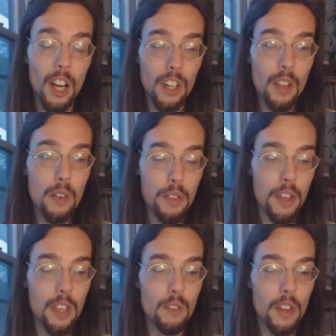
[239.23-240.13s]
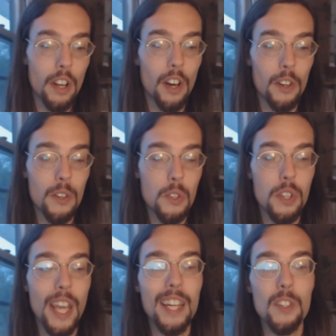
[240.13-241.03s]
Another thing you've got to
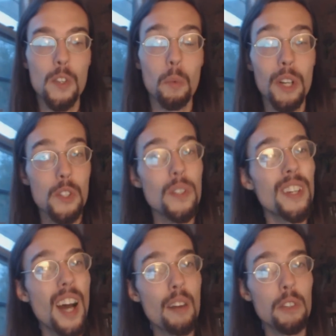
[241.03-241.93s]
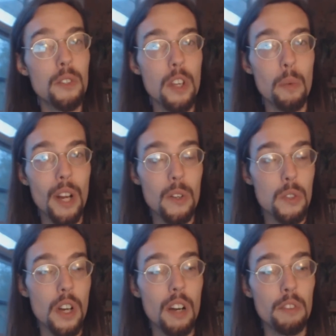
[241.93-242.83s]
understand is that once the novelty
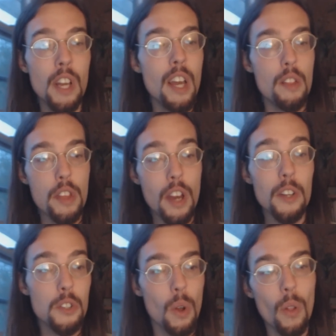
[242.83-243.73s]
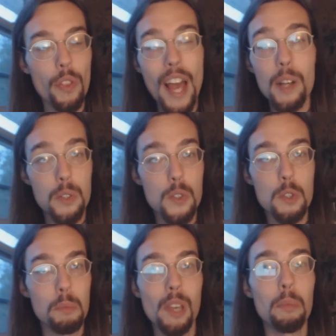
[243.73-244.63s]
wears off, the untold
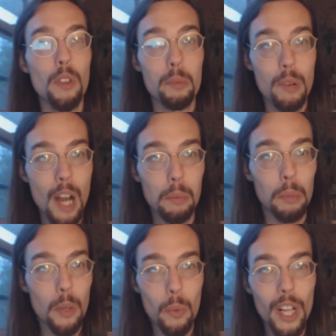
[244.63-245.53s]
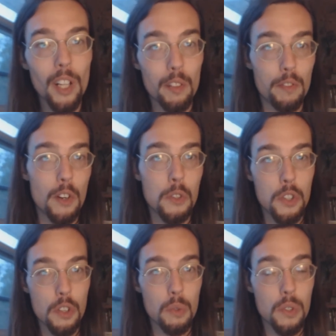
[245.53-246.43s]
thousands of people that probably will at
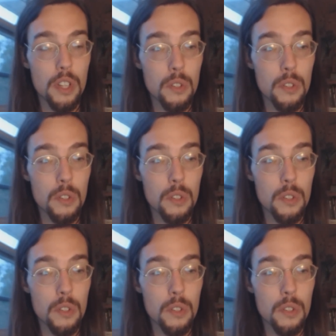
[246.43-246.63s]
first use